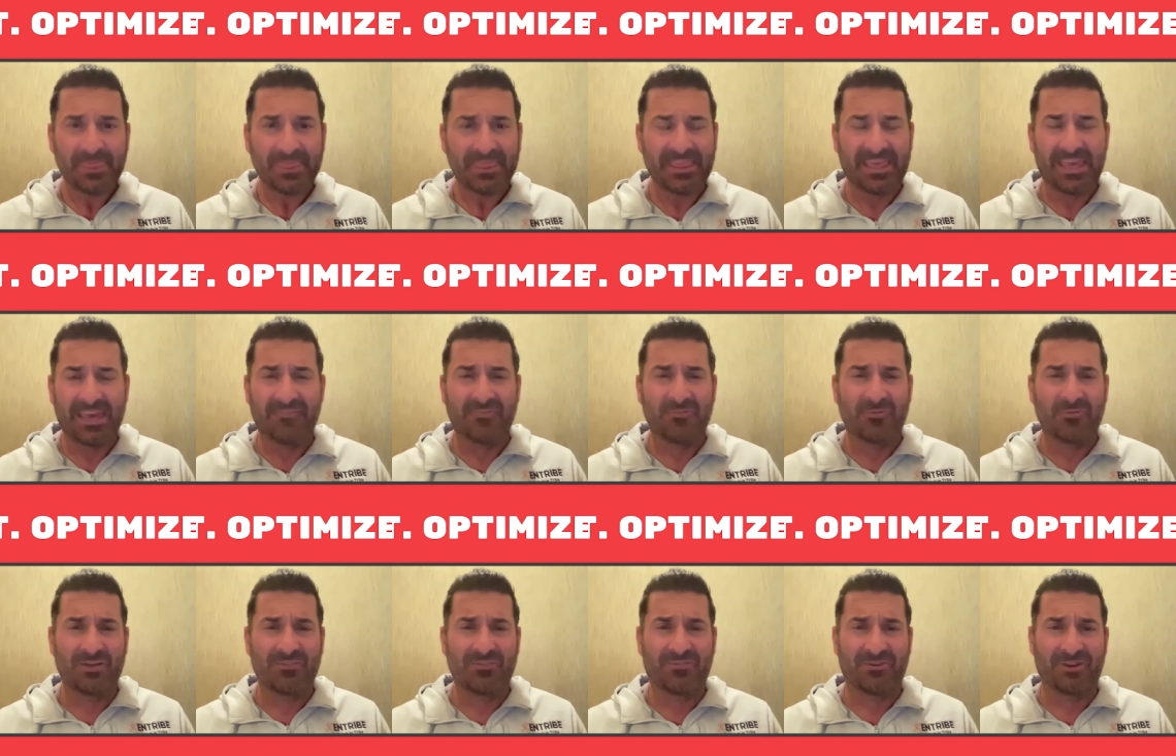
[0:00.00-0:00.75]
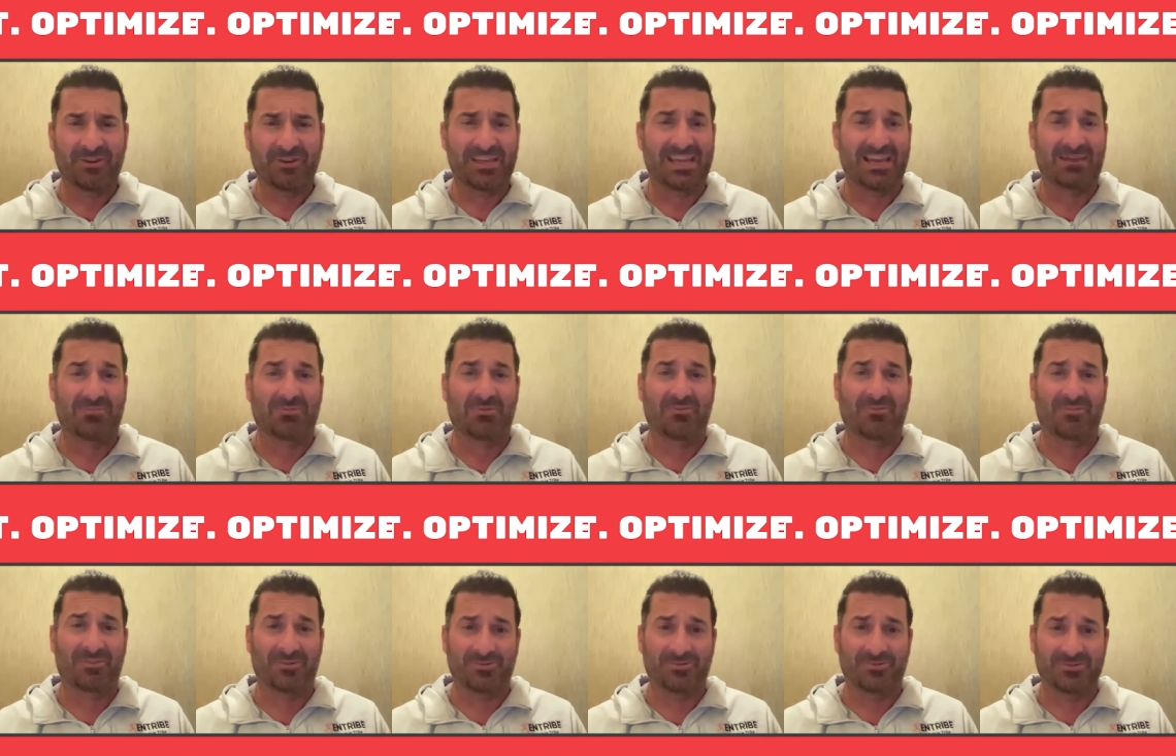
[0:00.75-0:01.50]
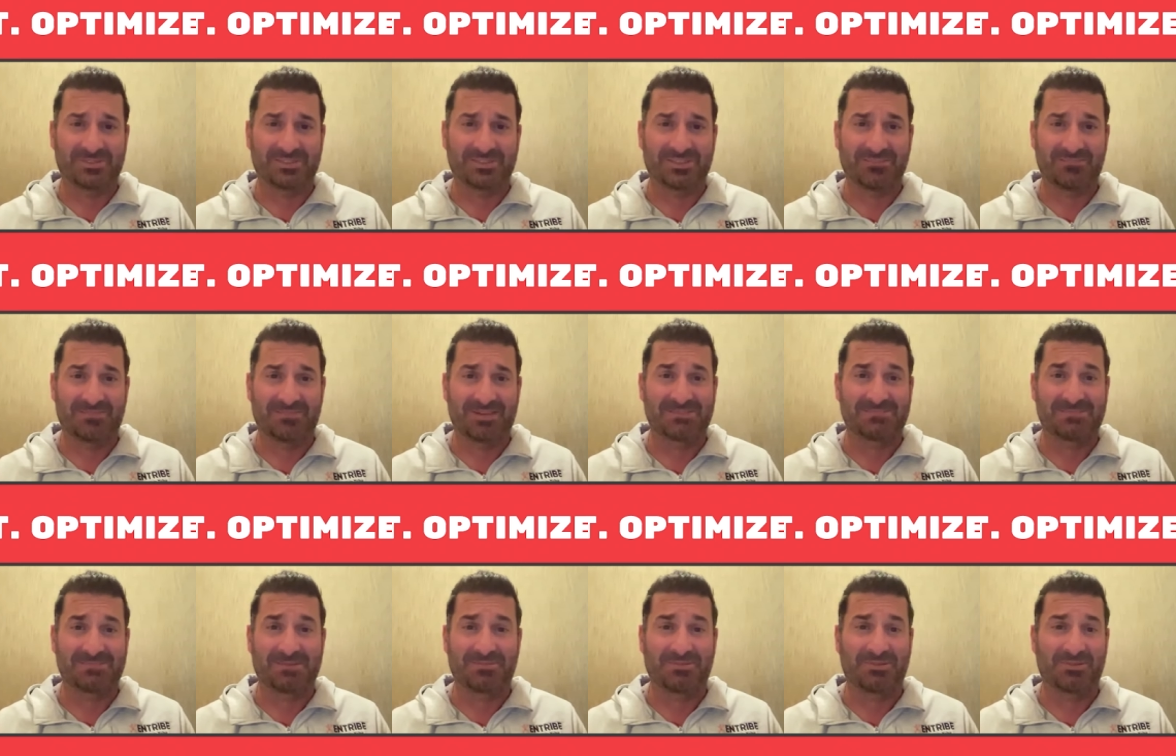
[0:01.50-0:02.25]
gave away free camera phones to the
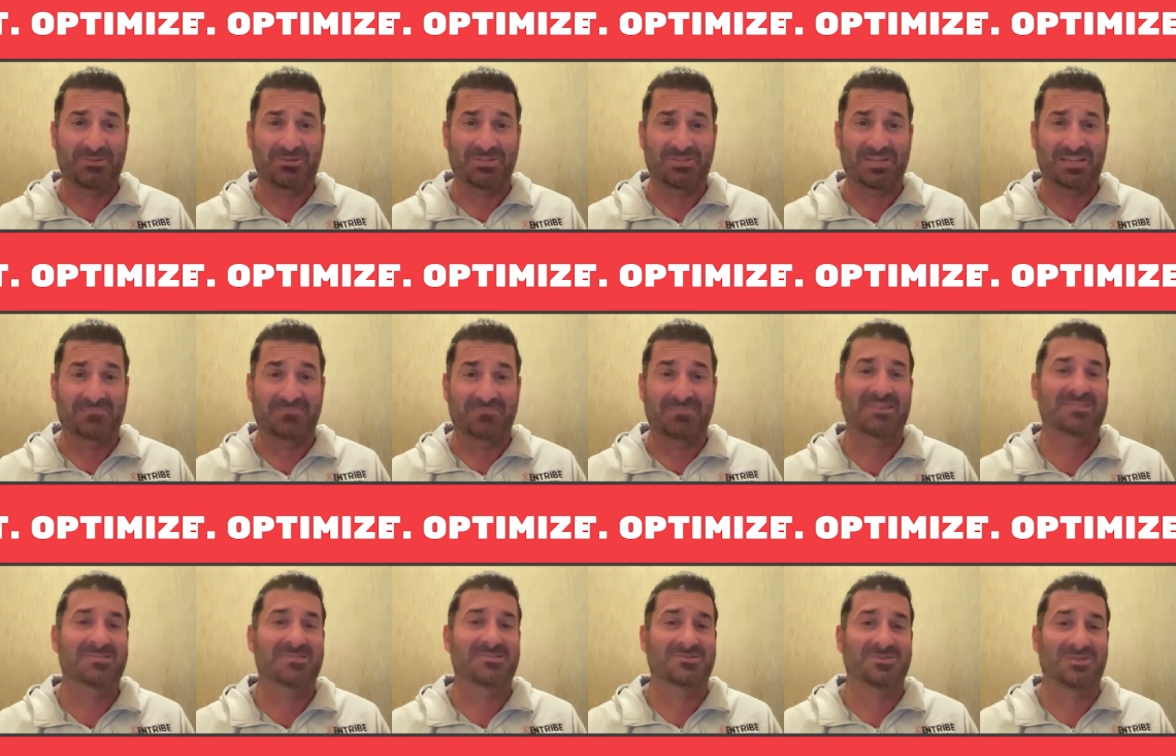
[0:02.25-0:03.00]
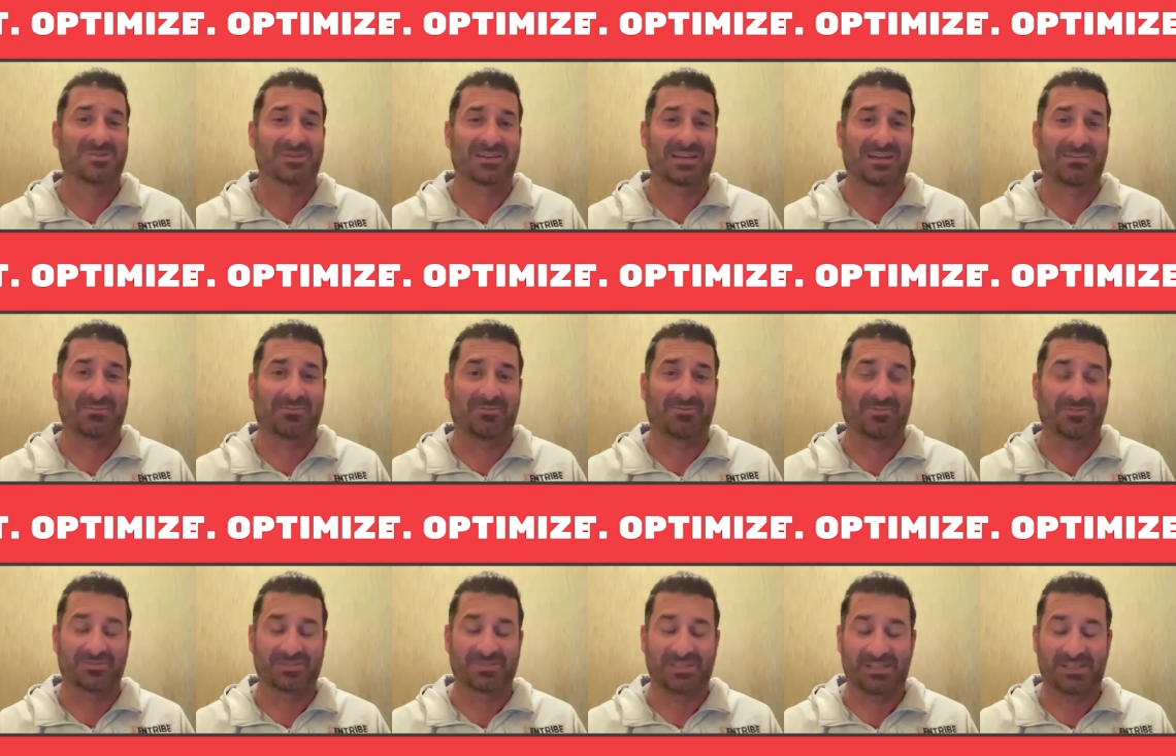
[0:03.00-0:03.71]
best people that were taking pictures with their camera phones.